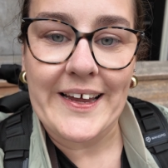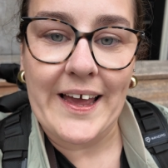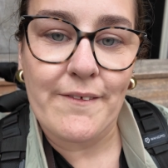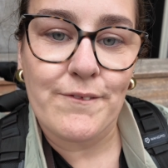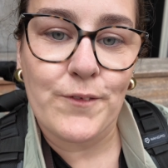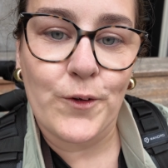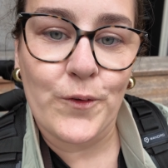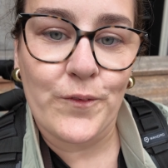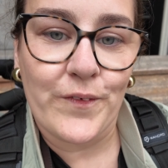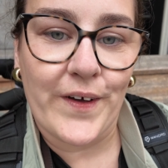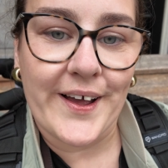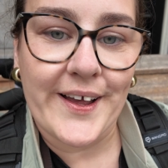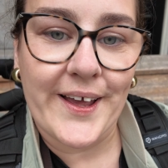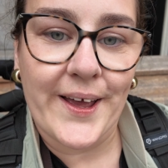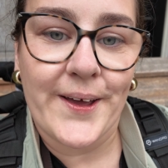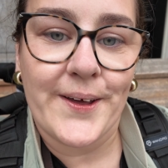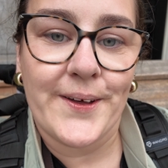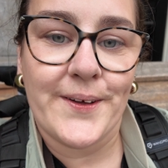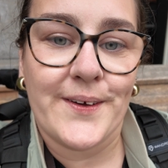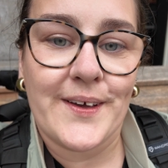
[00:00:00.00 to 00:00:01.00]
get a full fat
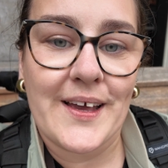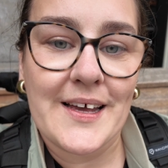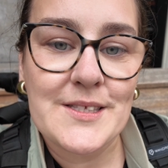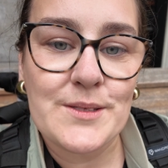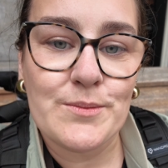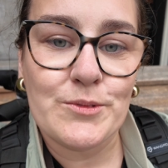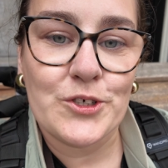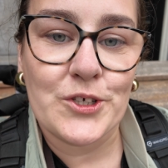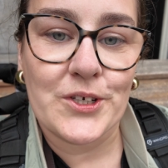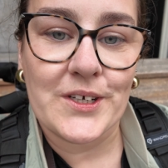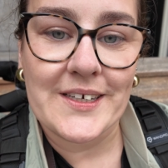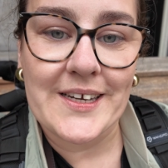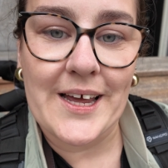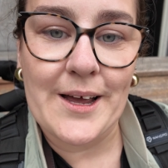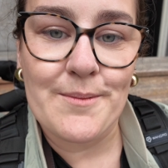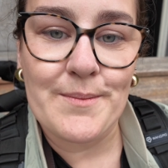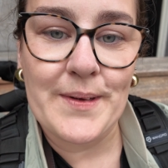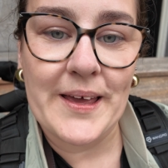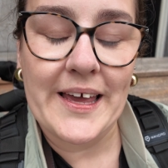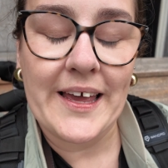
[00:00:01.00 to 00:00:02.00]
coat, get some sugar
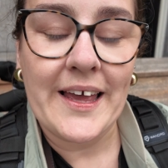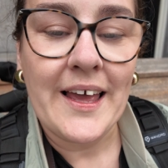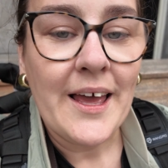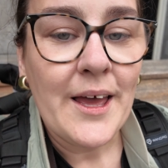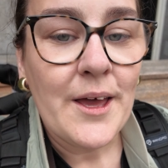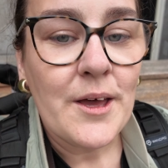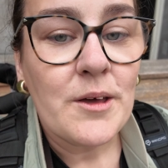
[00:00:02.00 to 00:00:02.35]
down me,